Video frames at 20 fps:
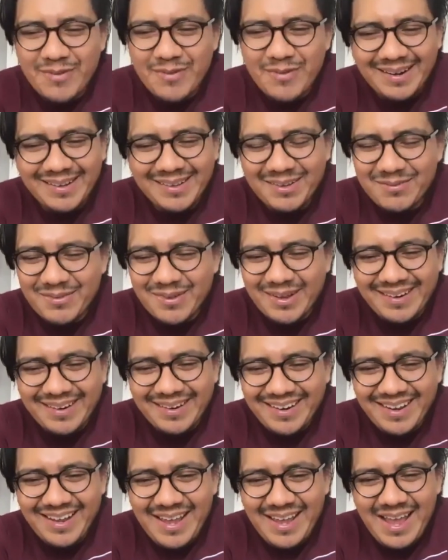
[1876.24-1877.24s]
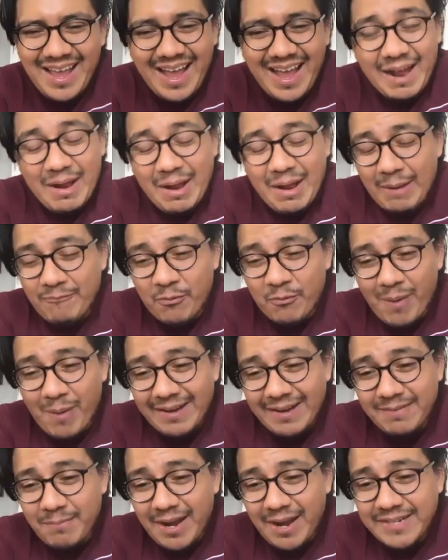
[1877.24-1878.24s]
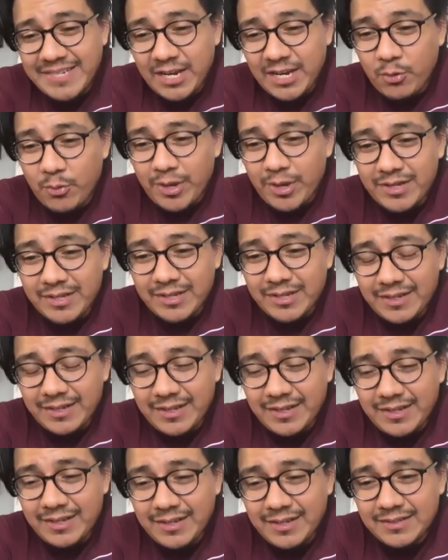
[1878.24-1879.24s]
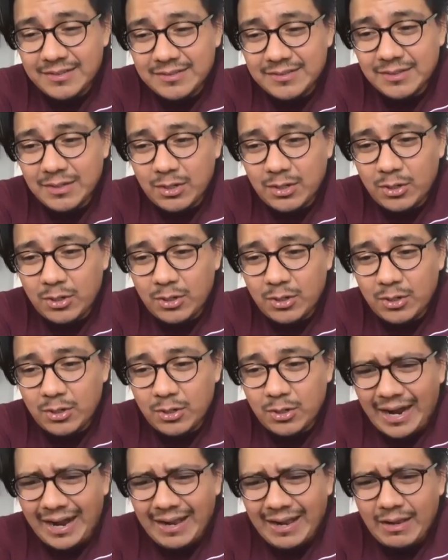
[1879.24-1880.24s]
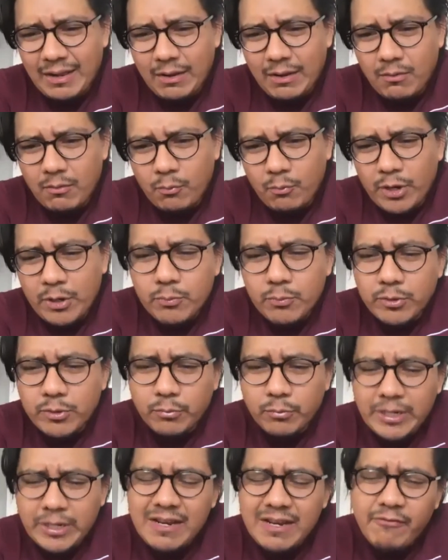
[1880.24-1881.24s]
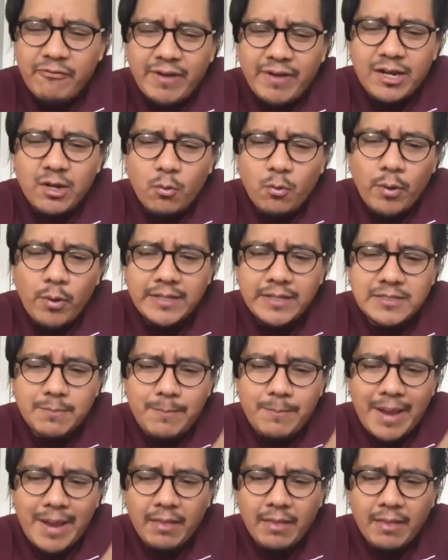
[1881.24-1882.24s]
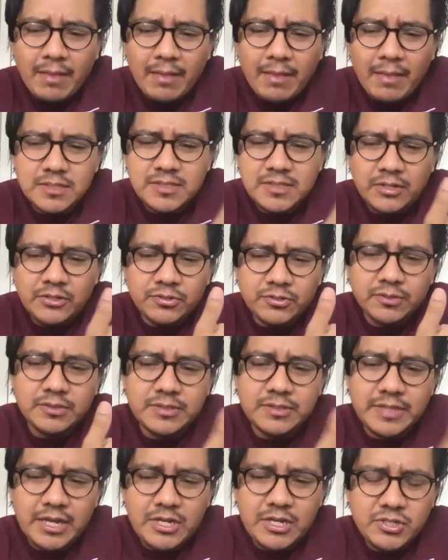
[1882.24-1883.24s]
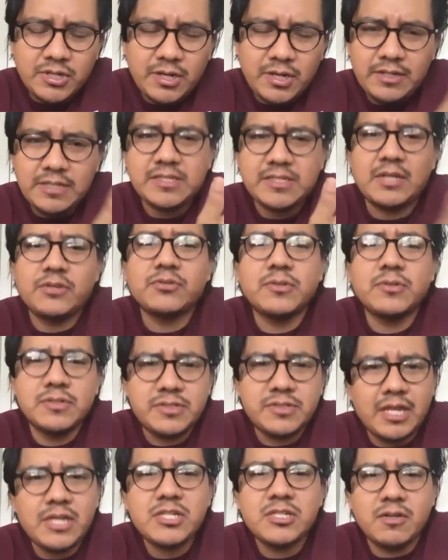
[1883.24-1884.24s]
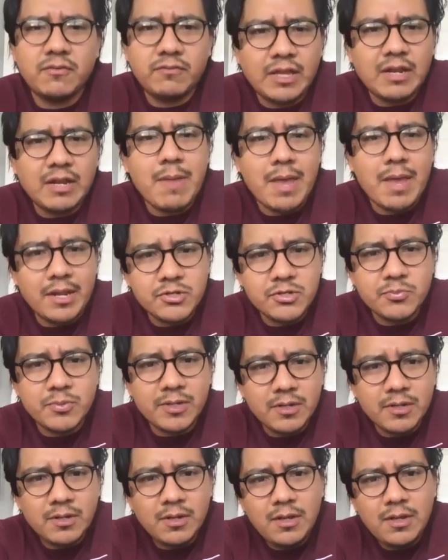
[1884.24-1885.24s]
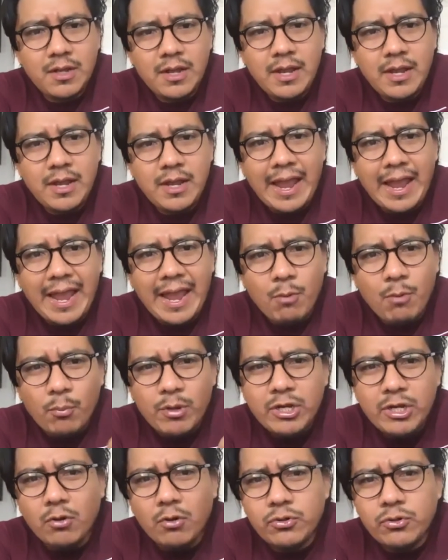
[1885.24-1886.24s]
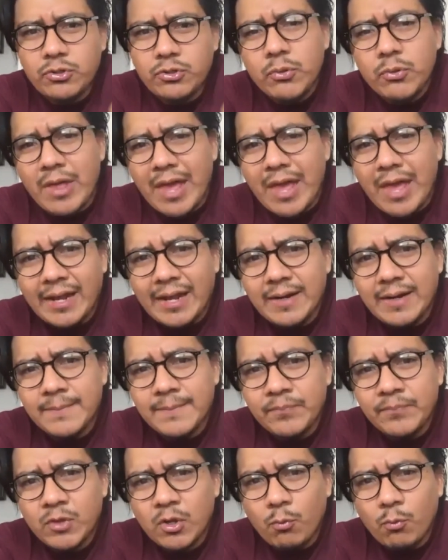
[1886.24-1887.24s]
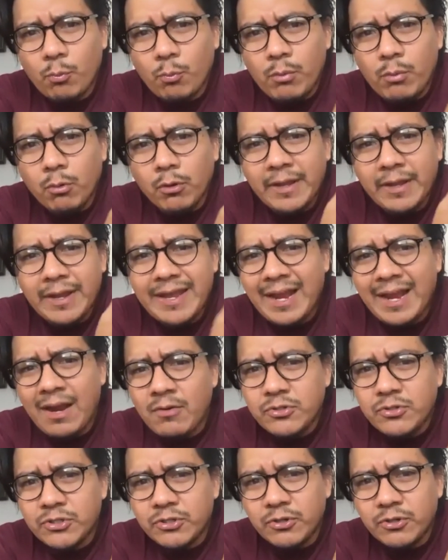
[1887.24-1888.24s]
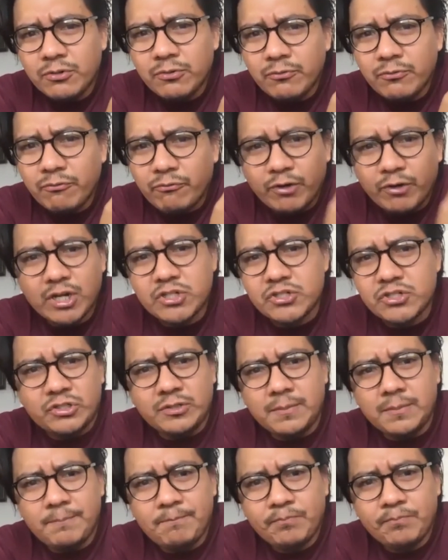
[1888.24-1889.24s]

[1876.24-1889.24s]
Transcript: that. I love that. And for my takeaway is we need to find a way to balance the centralization and decentralization of data management. And when we go do that, we will encounter friction.